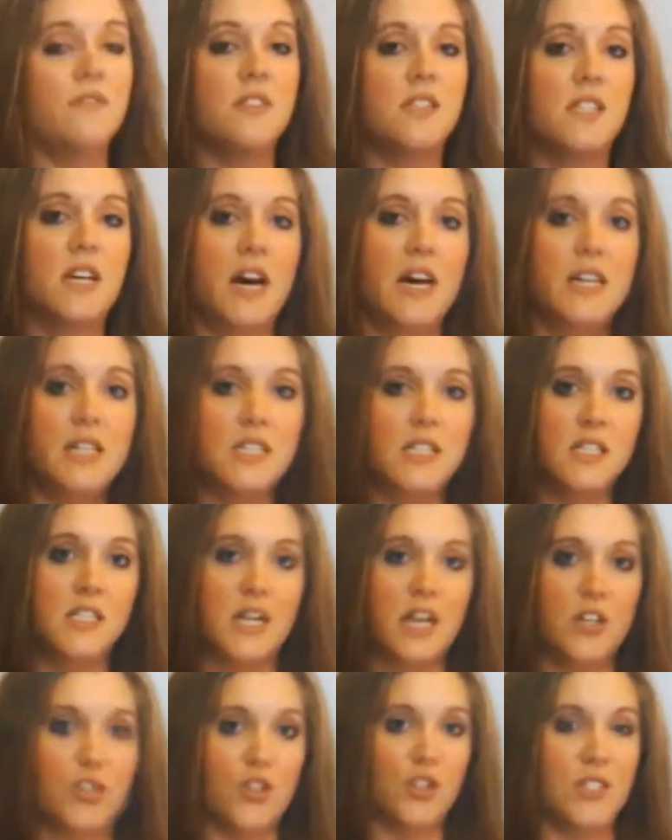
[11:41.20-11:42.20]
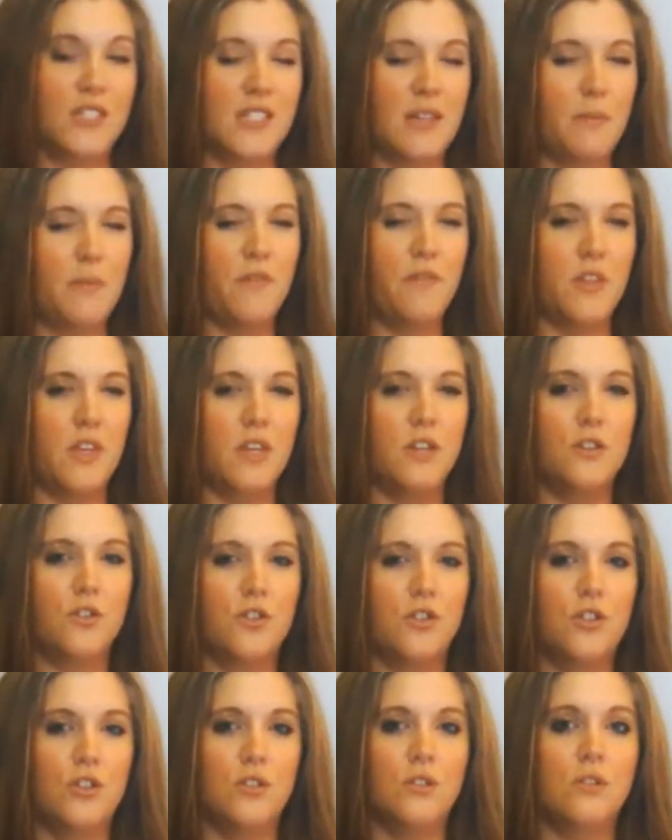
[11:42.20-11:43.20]
I've started to touch on some of the
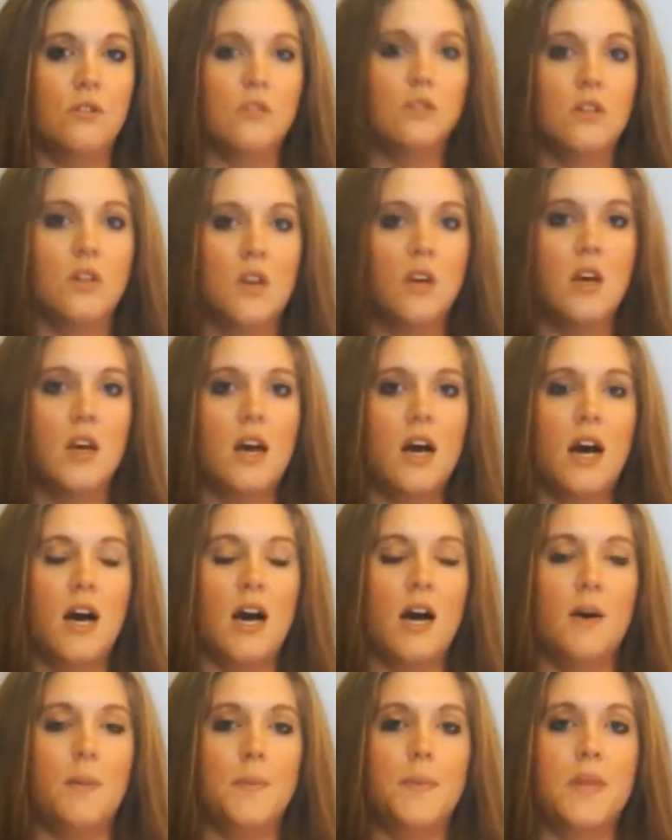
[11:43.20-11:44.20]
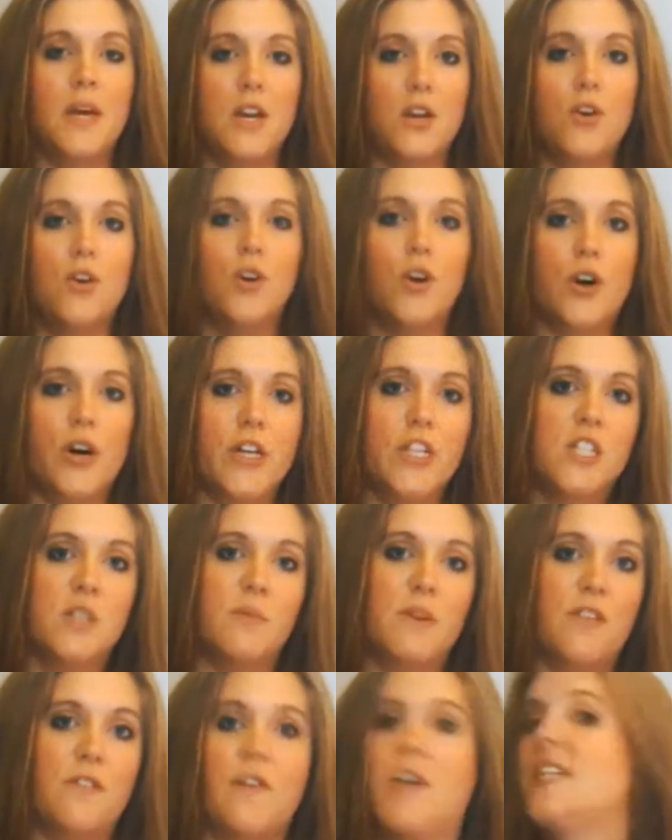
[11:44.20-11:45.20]
issues that you're going
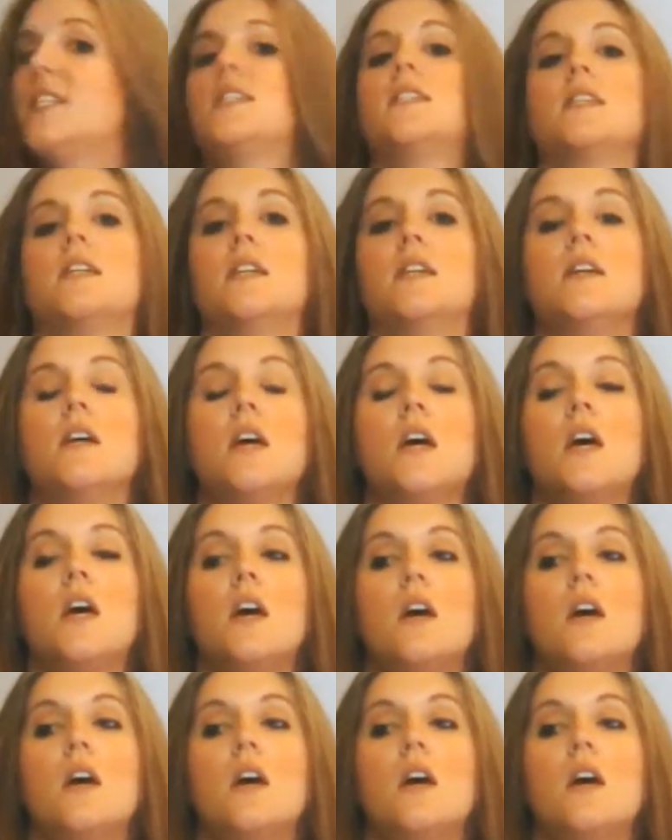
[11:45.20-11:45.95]
to be facing.